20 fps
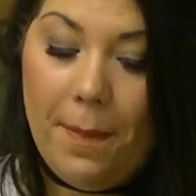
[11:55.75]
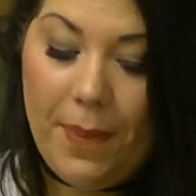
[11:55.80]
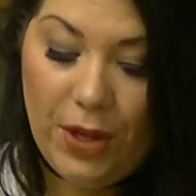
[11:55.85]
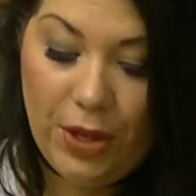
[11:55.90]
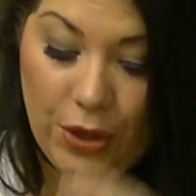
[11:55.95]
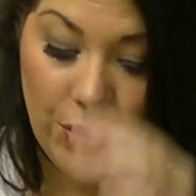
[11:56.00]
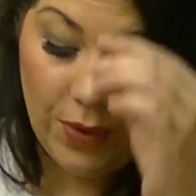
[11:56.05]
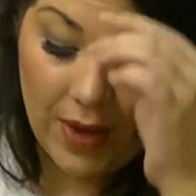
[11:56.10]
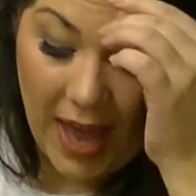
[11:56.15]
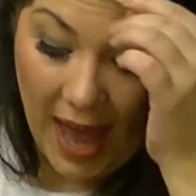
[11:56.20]
But
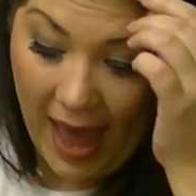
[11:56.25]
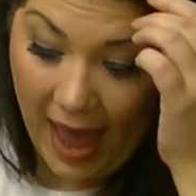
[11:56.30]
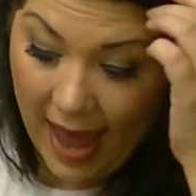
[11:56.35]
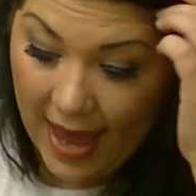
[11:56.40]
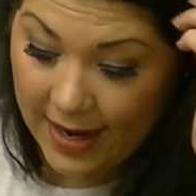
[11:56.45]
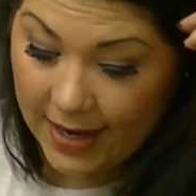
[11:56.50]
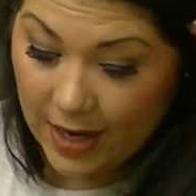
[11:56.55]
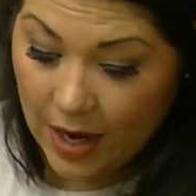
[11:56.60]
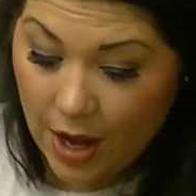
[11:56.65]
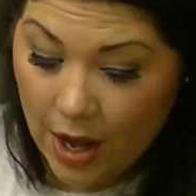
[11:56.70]
you
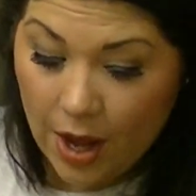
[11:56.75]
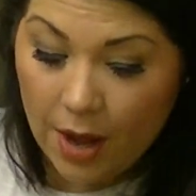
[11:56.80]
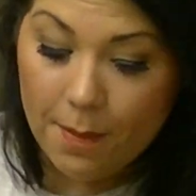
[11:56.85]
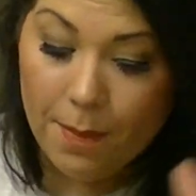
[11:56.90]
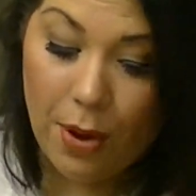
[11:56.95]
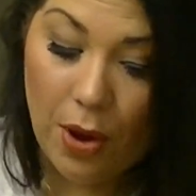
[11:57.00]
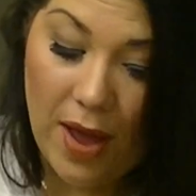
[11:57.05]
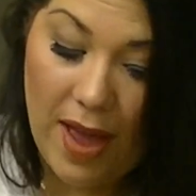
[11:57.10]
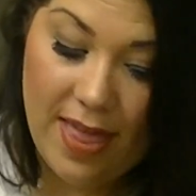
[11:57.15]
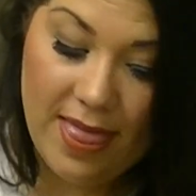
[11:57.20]
can
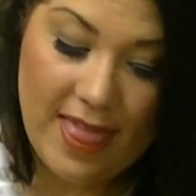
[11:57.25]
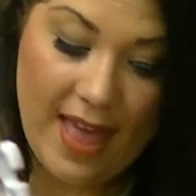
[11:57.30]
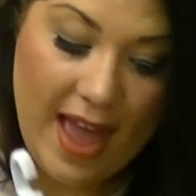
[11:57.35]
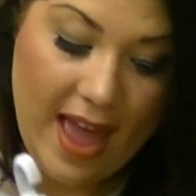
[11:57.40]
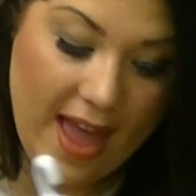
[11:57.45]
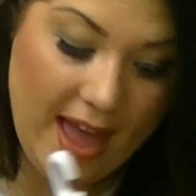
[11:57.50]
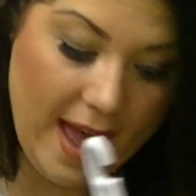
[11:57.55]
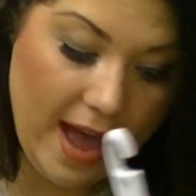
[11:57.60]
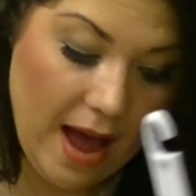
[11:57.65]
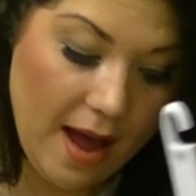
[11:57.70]
put in
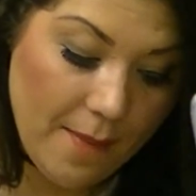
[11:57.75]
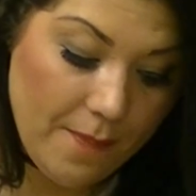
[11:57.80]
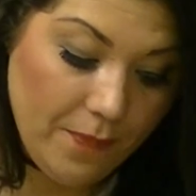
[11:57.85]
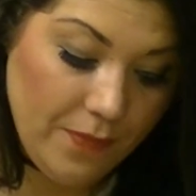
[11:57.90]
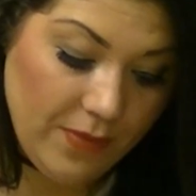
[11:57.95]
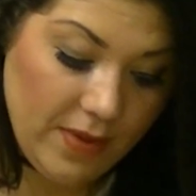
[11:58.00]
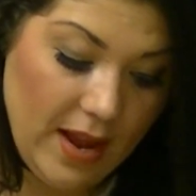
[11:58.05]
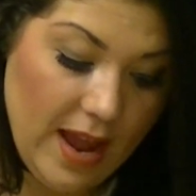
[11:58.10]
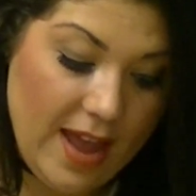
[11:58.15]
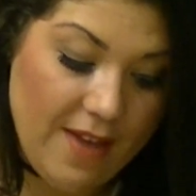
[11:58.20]
there
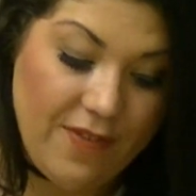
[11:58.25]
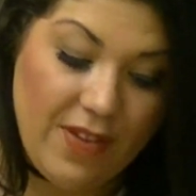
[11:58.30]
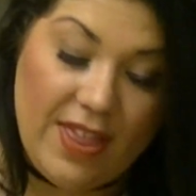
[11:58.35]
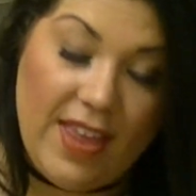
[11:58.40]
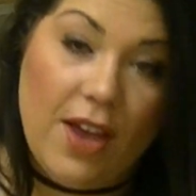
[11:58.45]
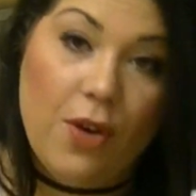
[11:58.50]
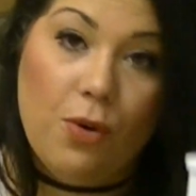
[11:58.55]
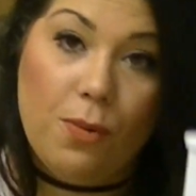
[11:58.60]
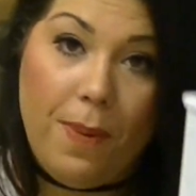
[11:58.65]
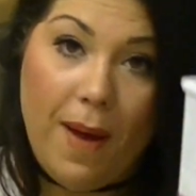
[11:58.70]
either
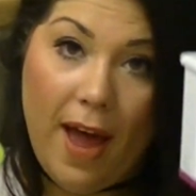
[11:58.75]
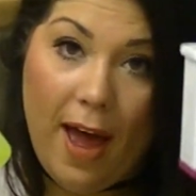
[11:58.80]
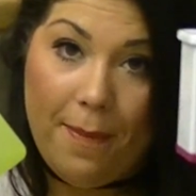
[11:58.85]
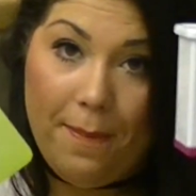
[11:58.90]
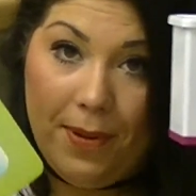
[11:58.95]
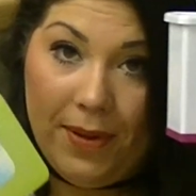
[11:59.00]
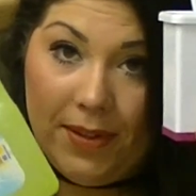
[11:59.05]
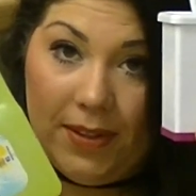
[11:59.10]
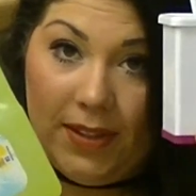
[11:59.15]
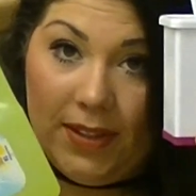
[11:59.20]
the
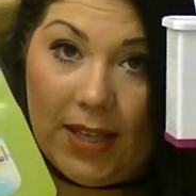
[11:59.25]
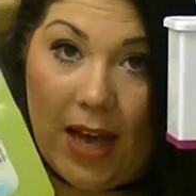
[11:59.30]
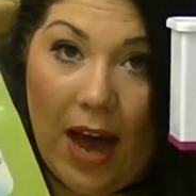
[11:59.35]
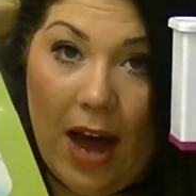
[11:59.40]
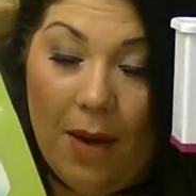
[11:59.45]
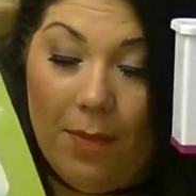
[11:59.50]
all-purpose